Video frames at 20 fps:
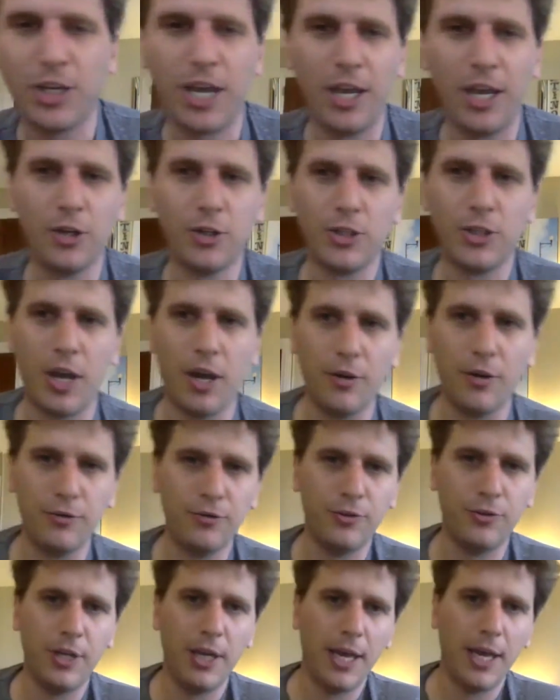
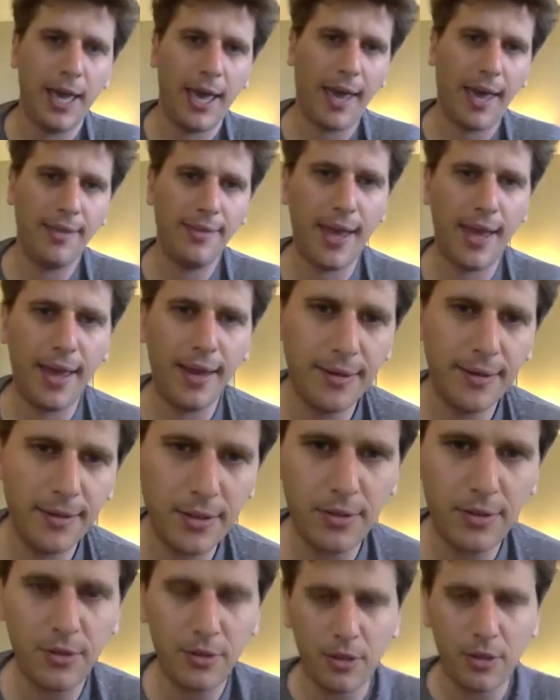yourself. And
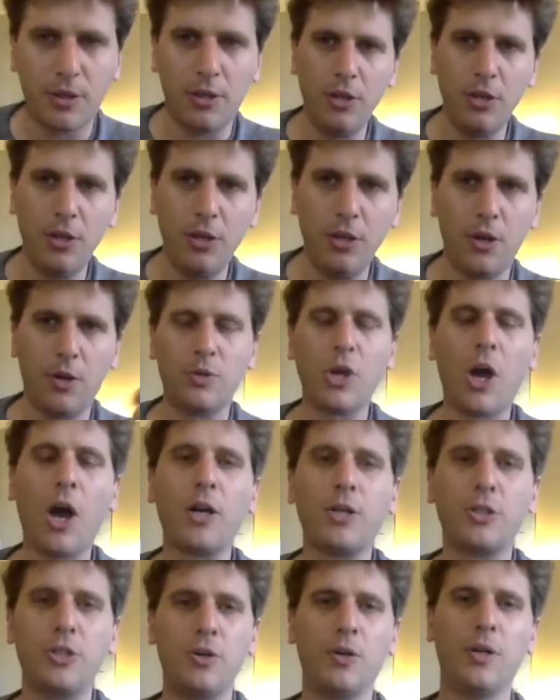then, you know,
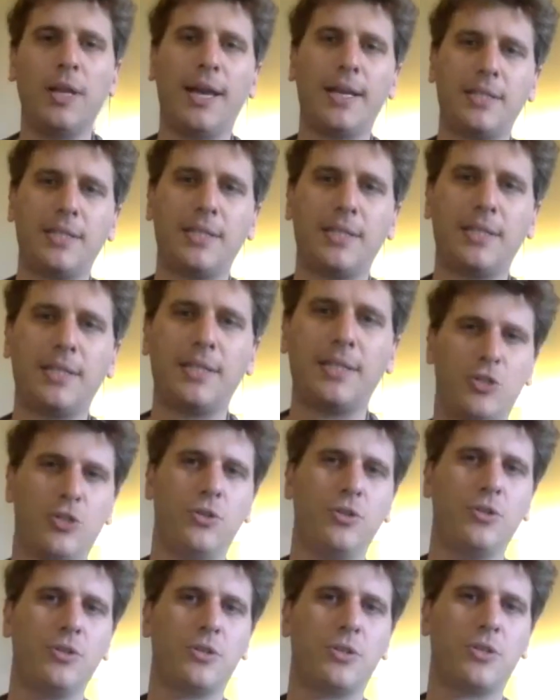talk to your elected
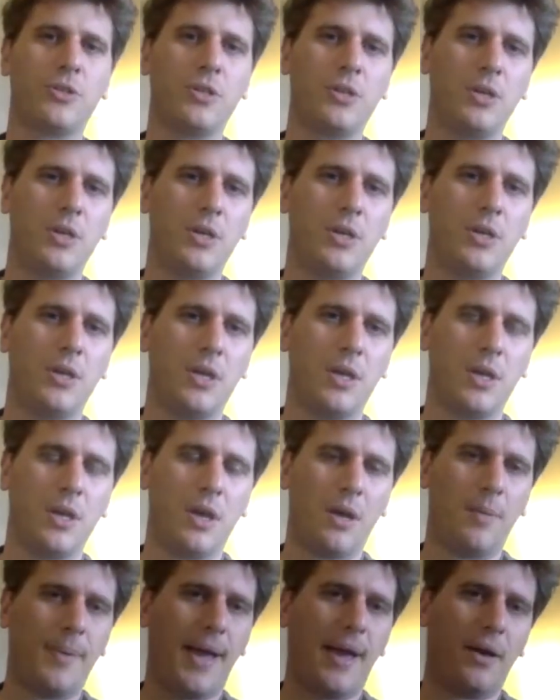officials
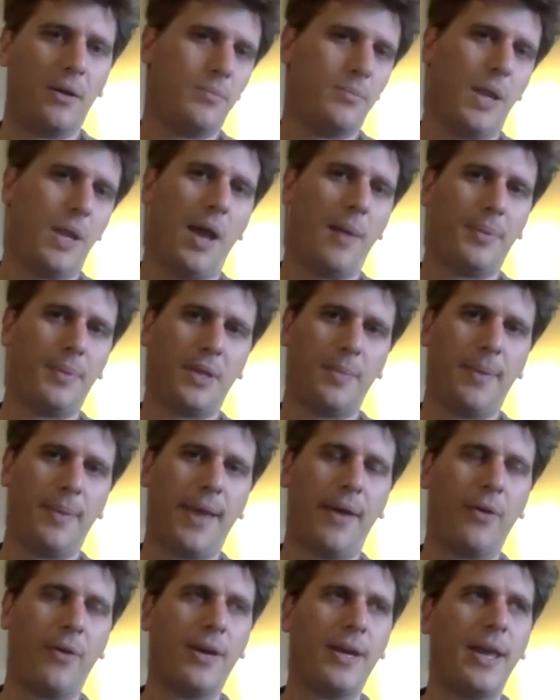about monopoly
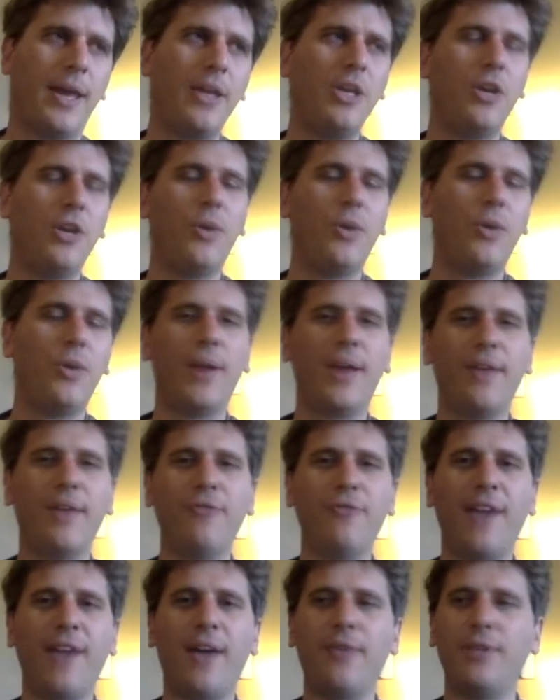power. You know, what I've
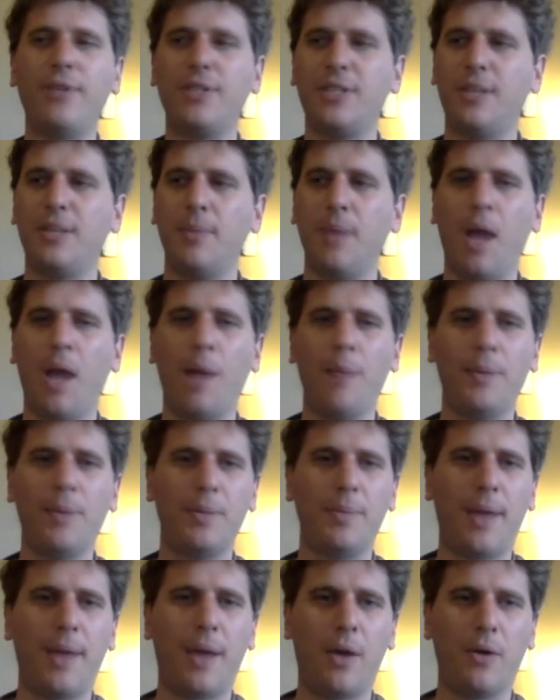found is that monopoly
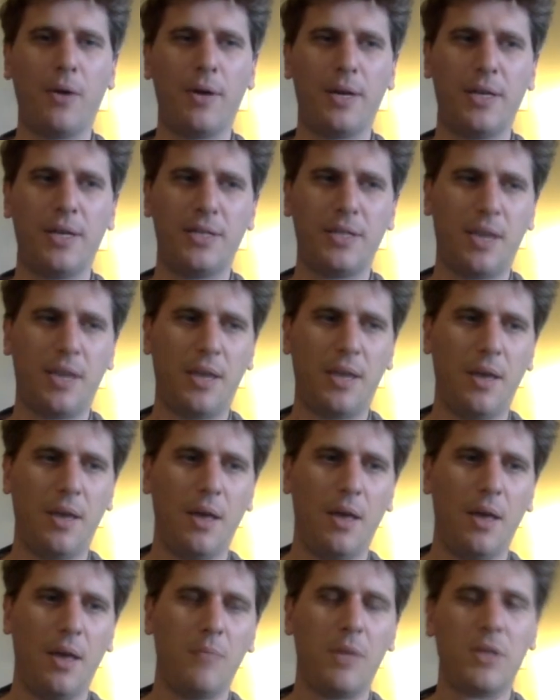power is a
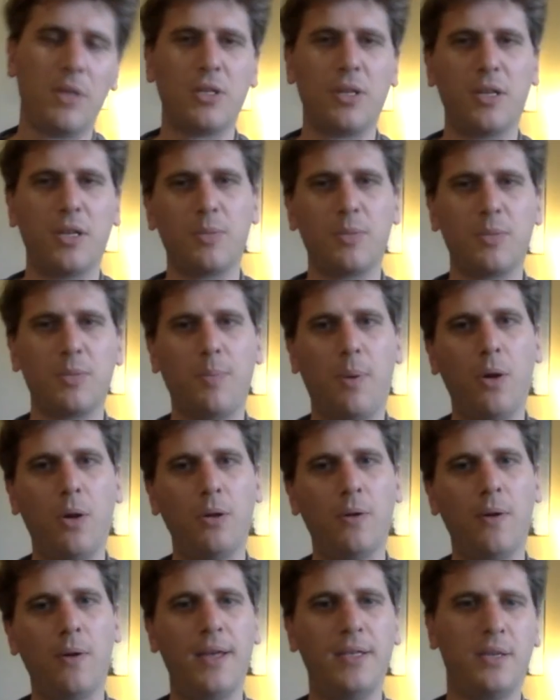much less
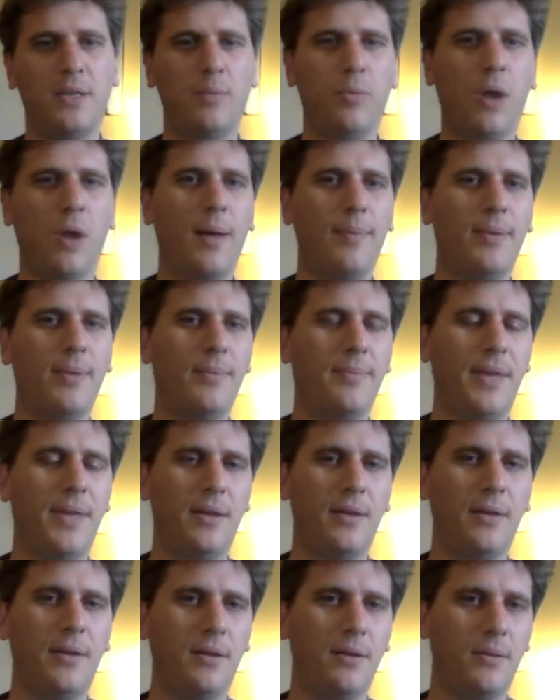polarizing problem
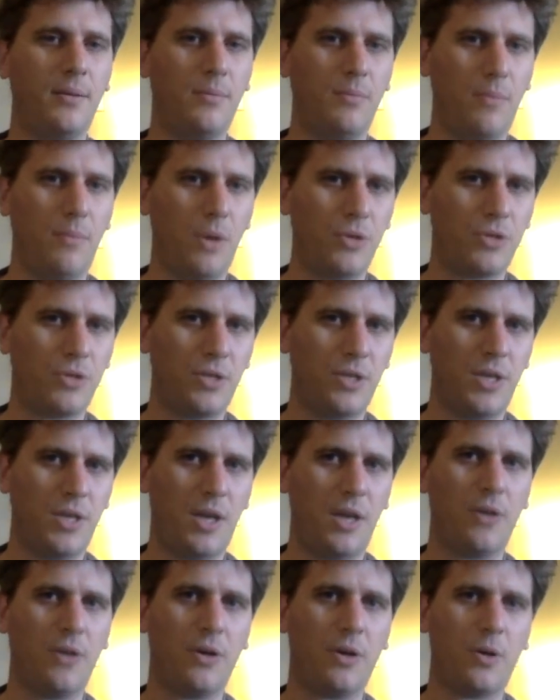than most of the
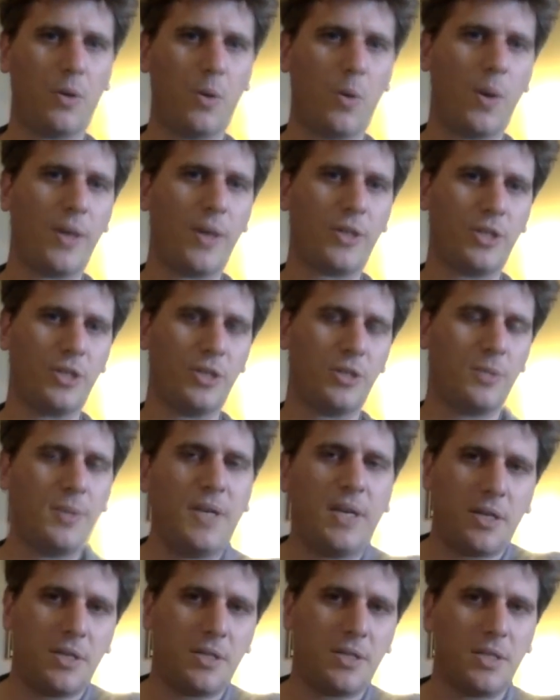other questions,
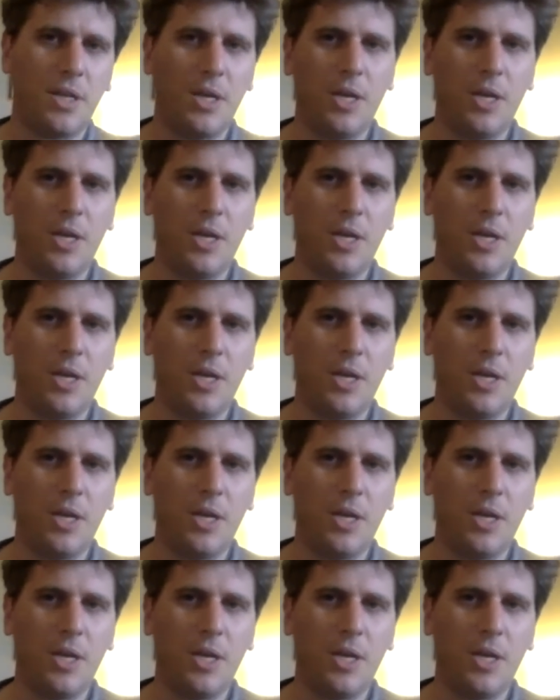because,